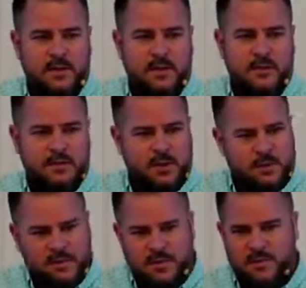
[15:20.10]
You know, it
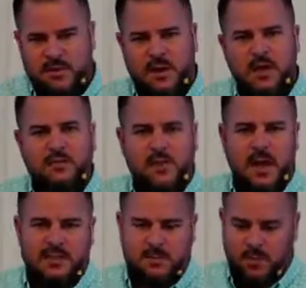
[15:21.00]
was, it was enough to
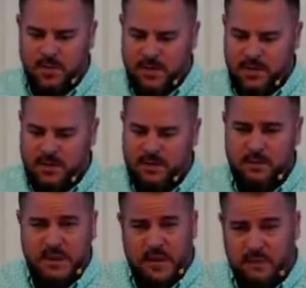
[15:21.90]
last him a week. He was
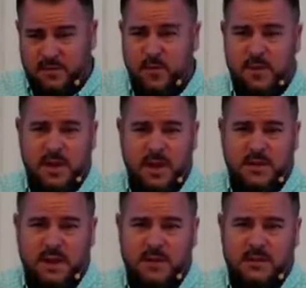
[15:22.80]
out there 49 days.